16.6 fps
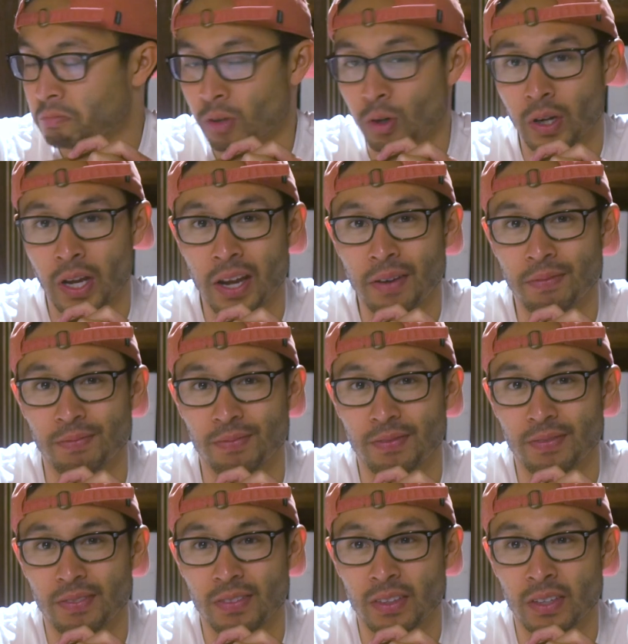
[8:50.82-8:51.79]
Okay
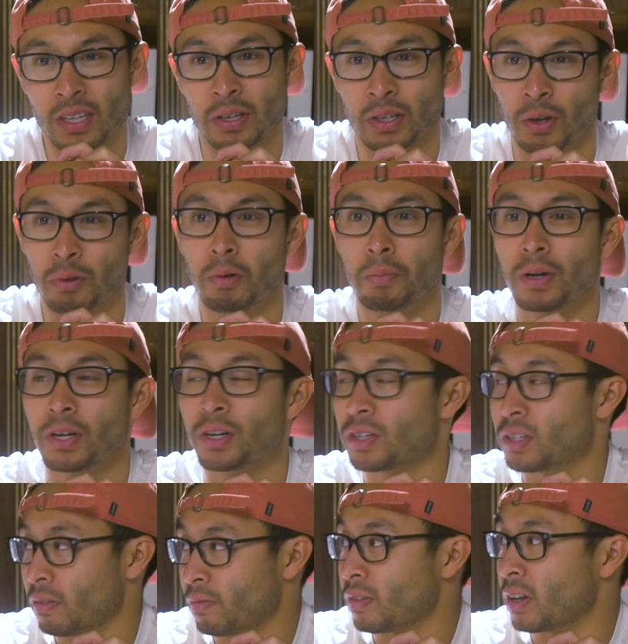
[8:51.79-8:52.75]
it would be
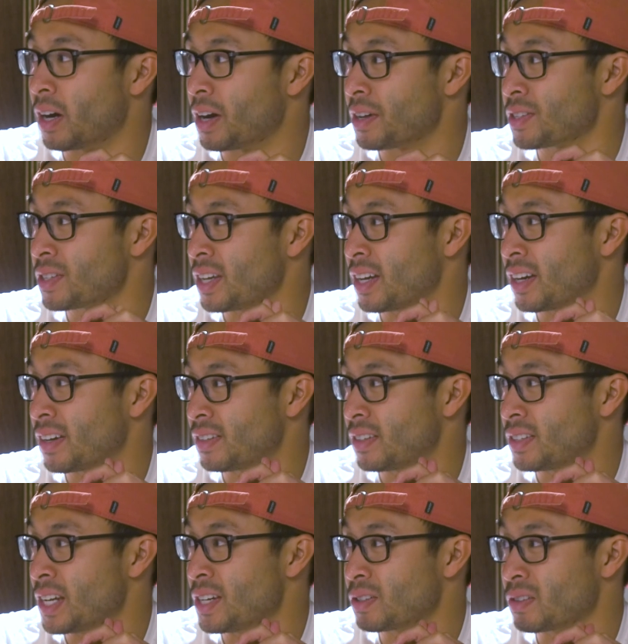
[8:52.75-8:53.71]
good to floss, yeah.
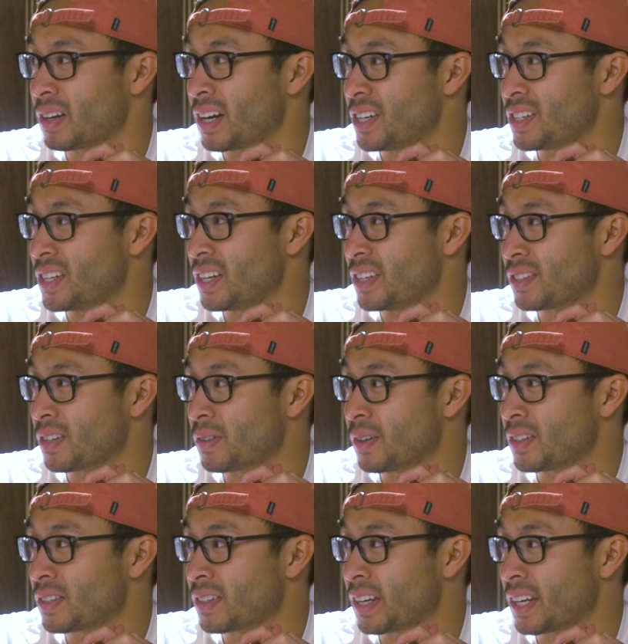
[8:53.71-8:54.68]
Dental hygiene is
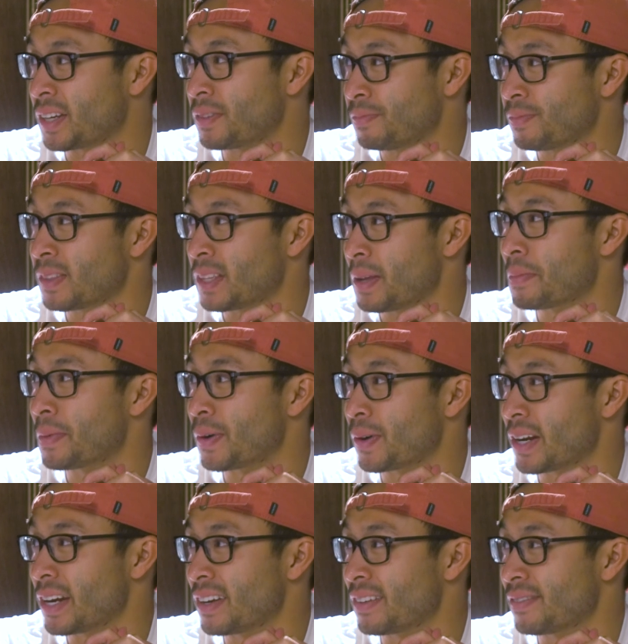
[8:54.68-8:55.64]
always like
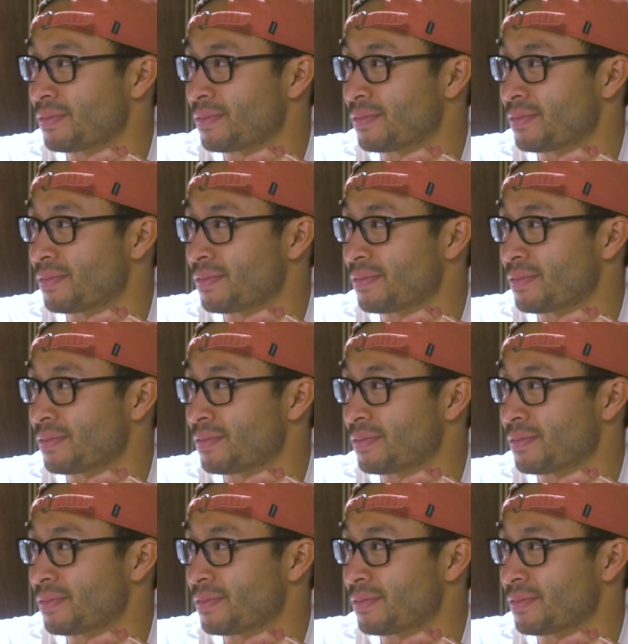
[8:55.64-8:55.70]
important.